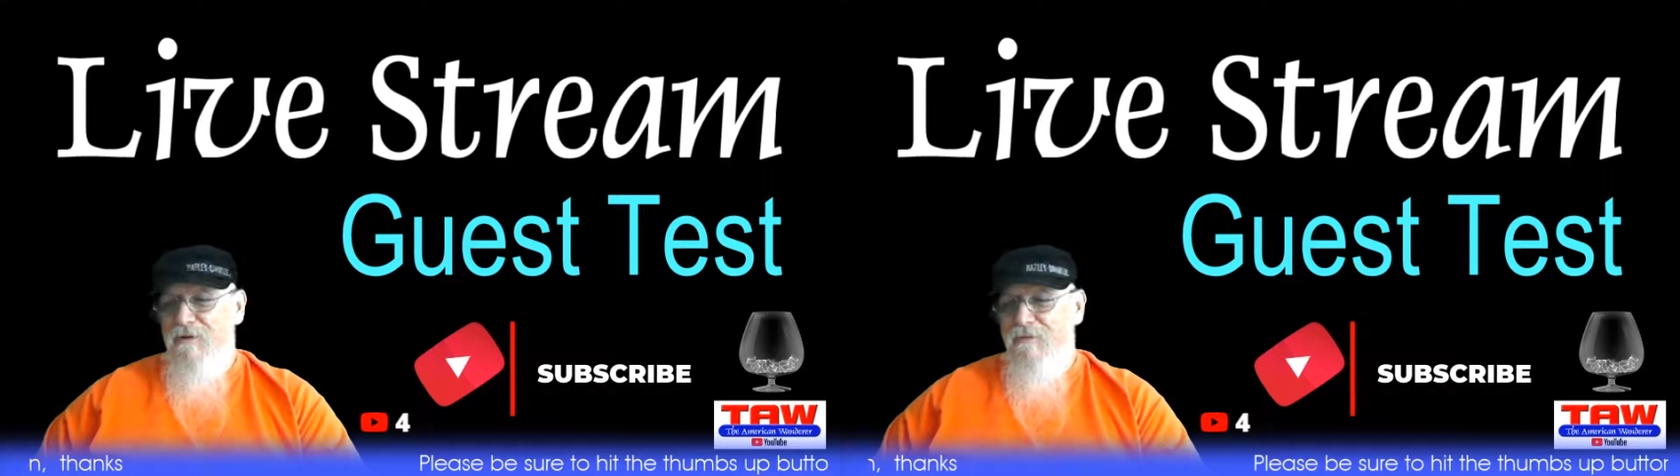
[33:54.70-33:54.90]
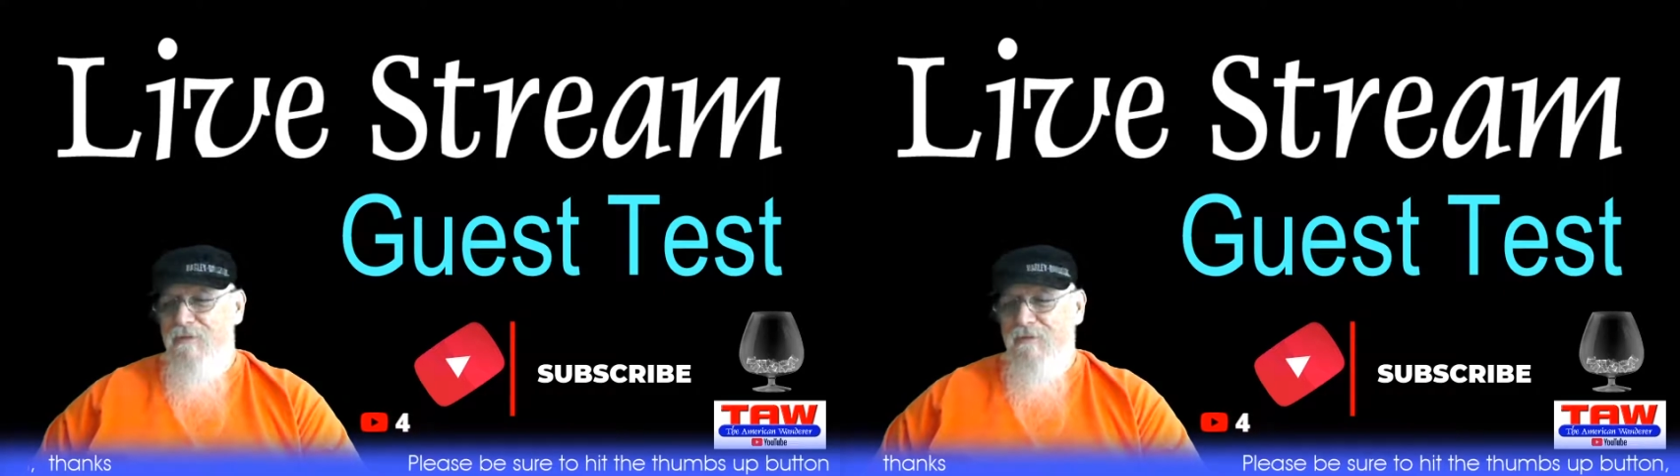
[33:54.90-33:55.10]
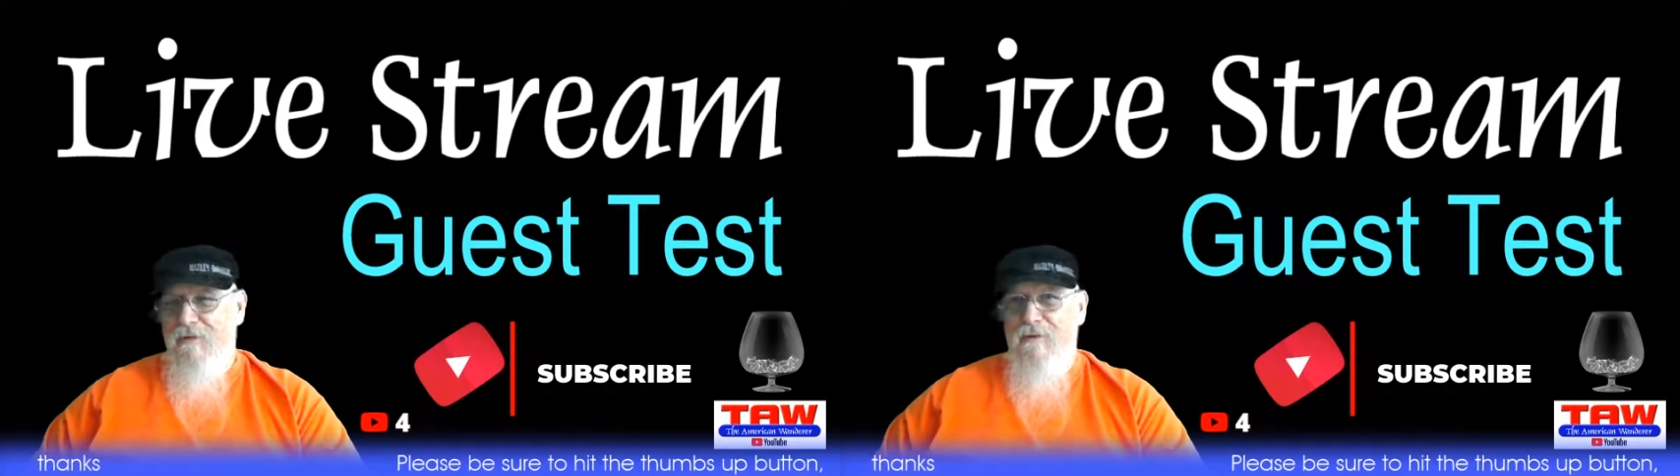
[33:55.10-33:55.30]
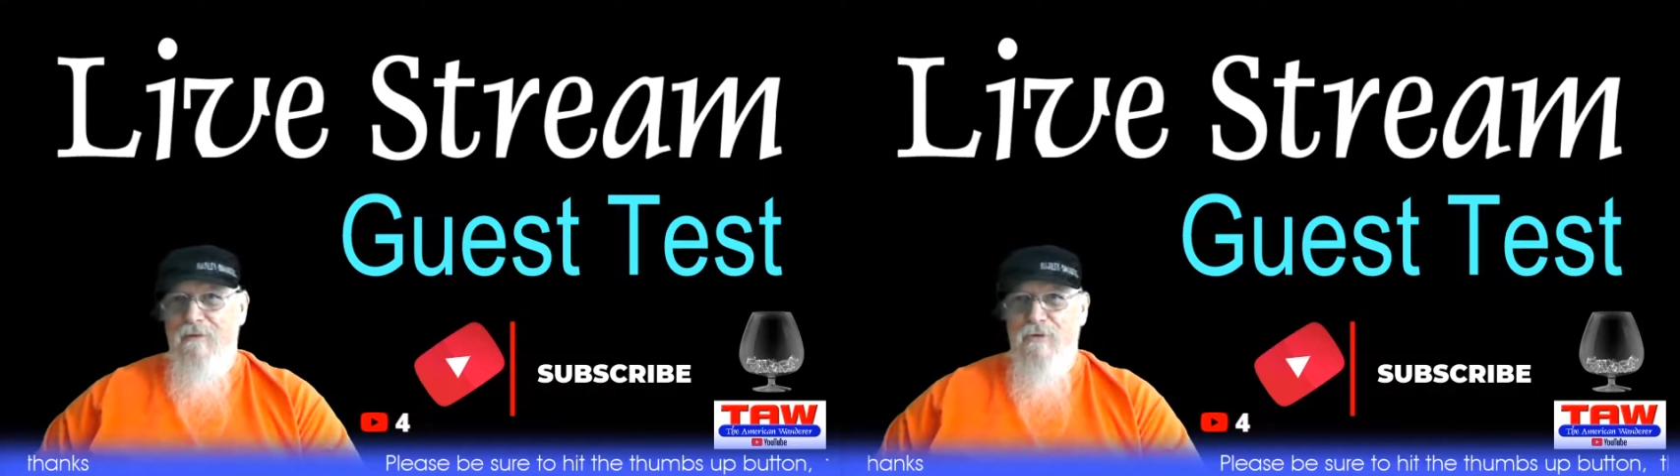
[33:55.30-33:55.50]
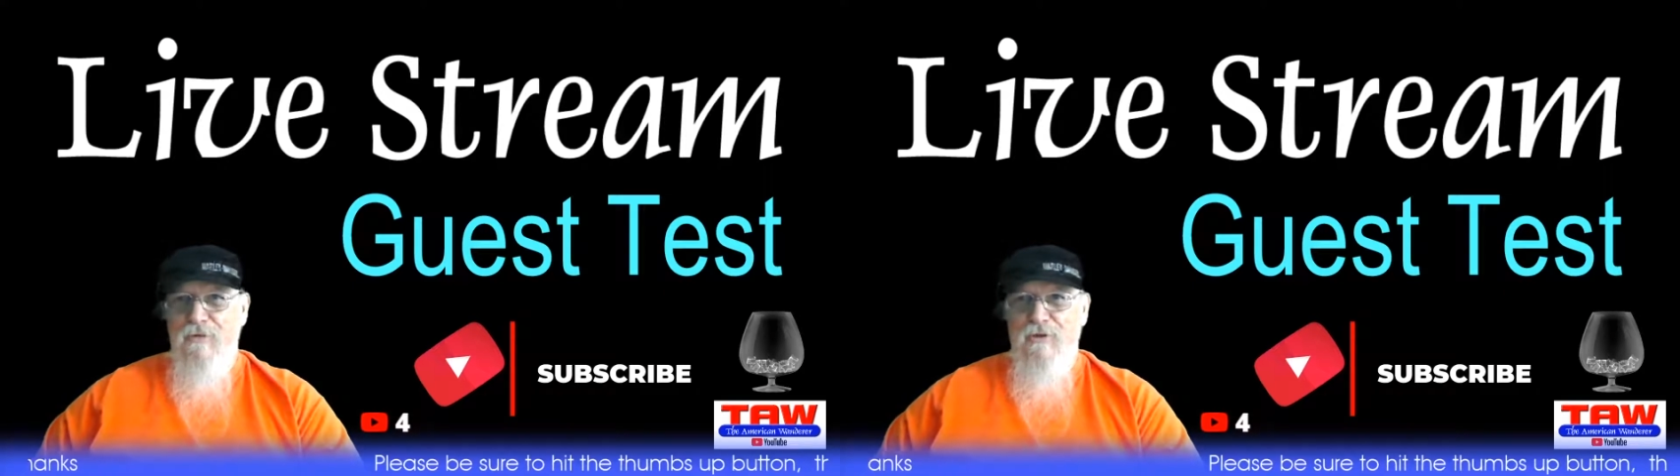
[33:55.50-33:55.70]
So again,
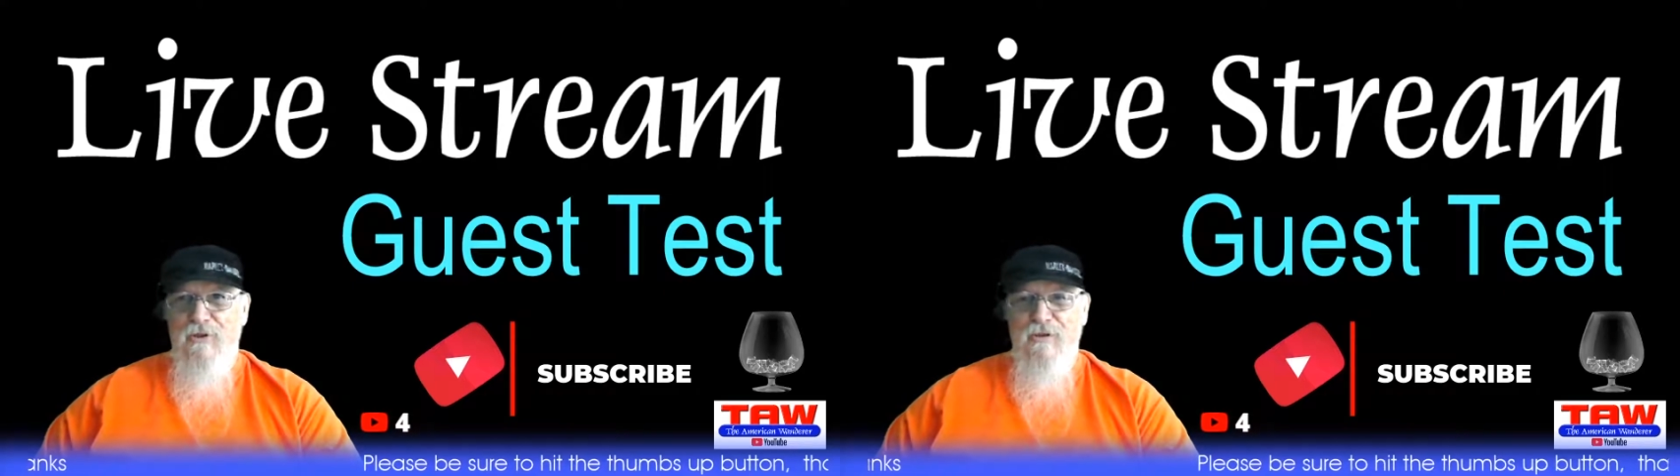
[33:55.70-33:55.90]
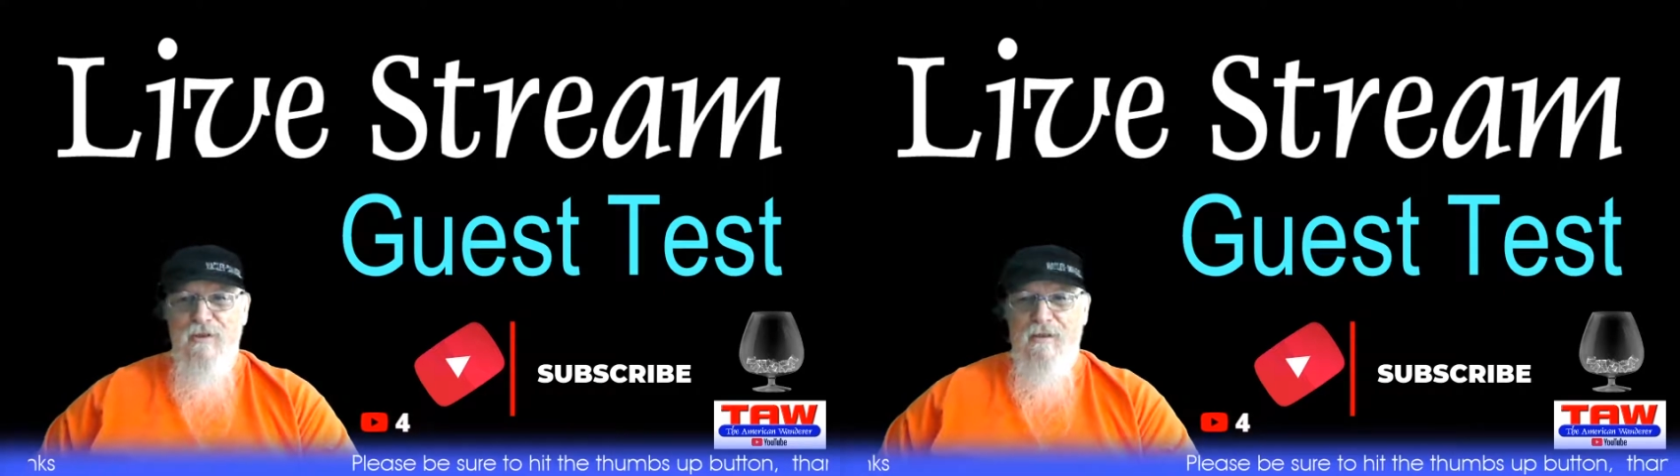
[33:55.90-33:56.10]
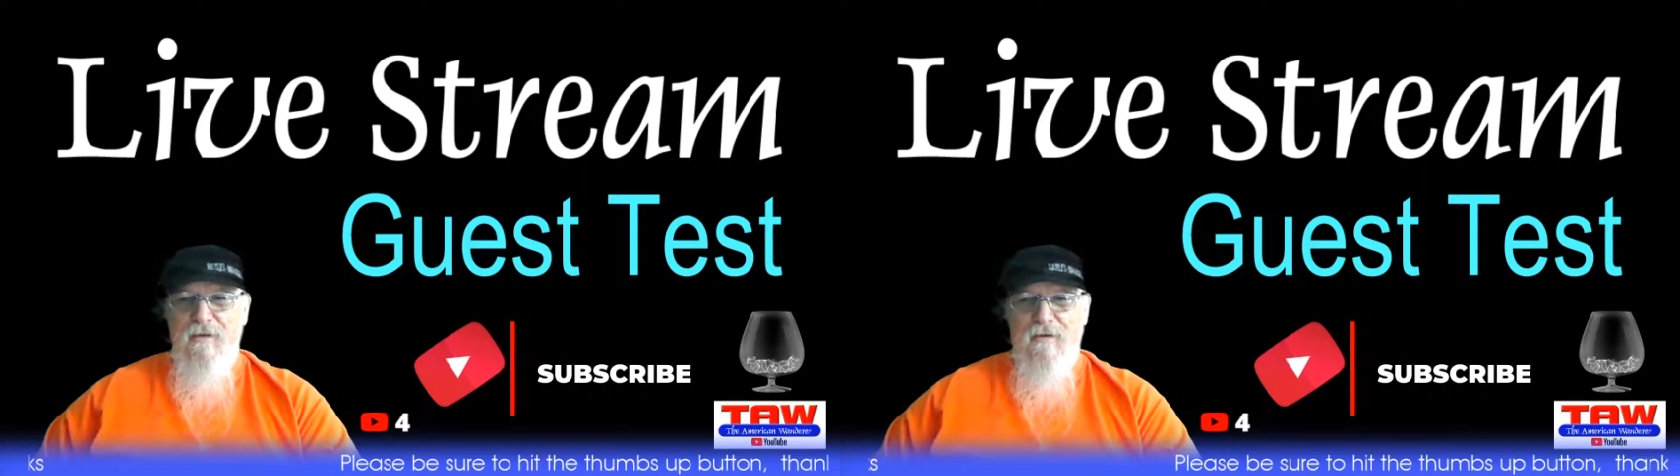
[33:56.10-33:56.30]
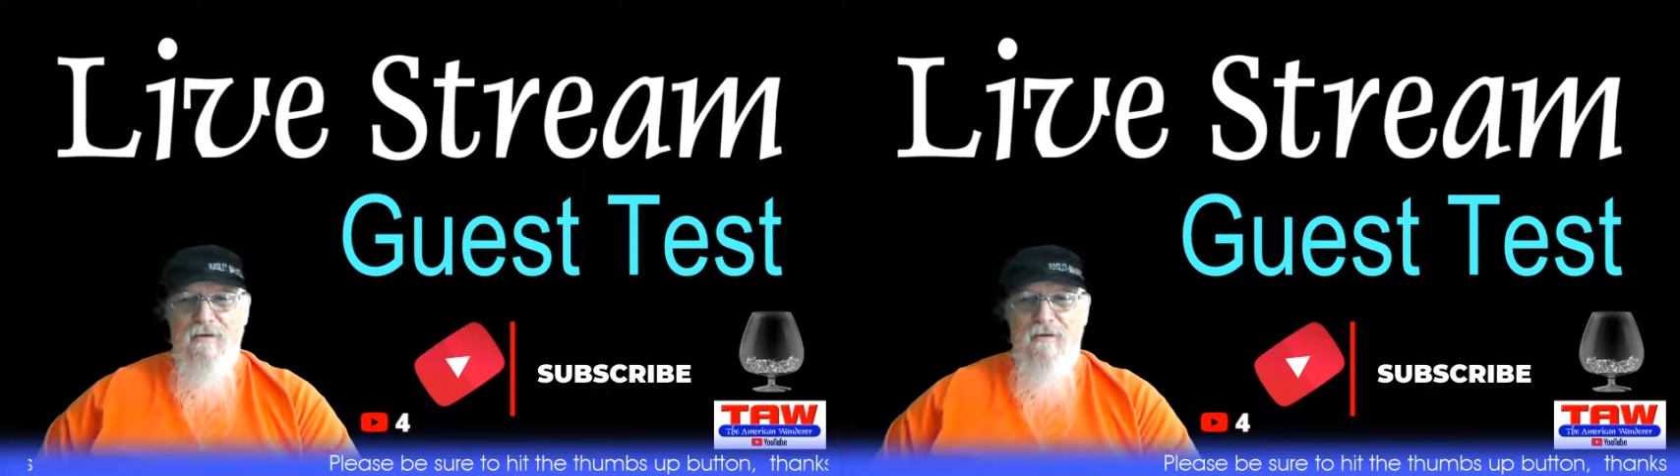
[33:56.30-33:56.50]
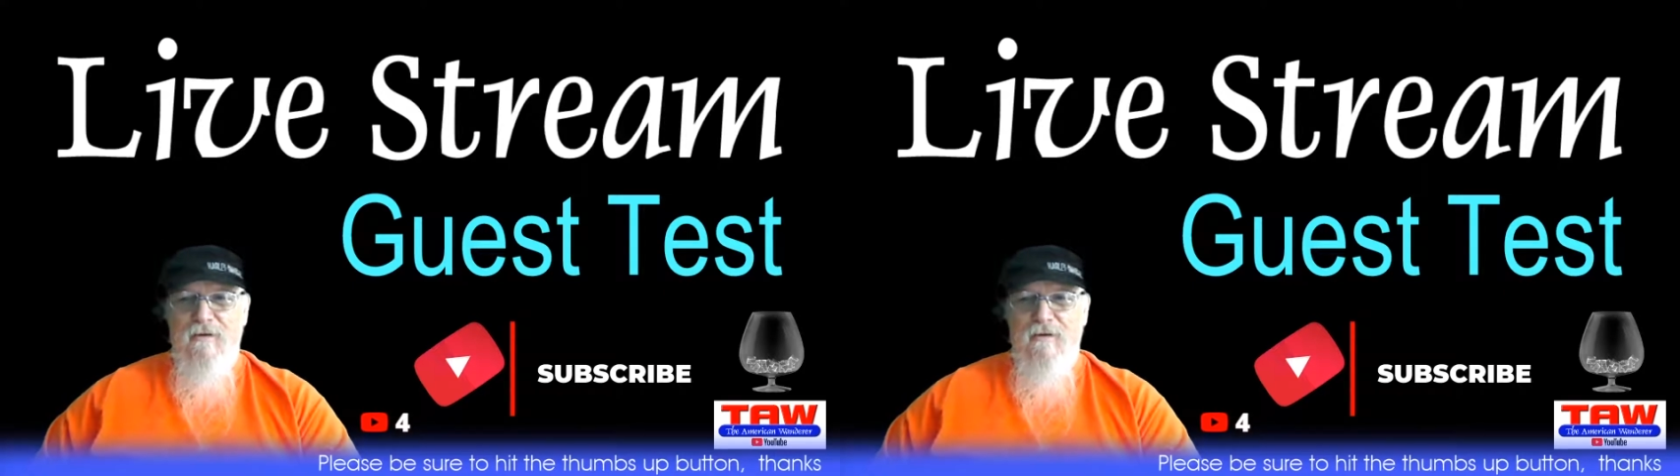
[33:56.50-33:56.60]
this was just a test